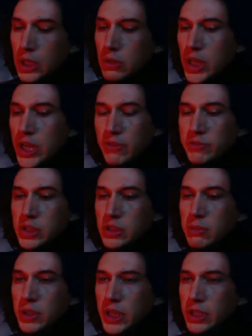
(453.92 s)
I know what I
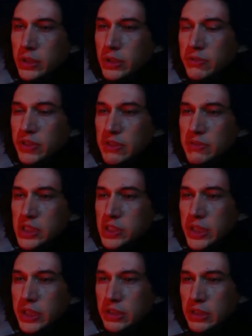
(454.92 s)
have to do, but I don't know if I
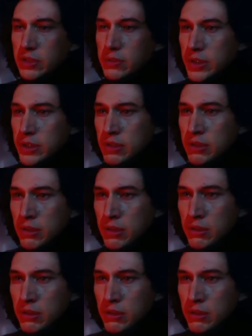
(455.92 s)
have the strength to do it.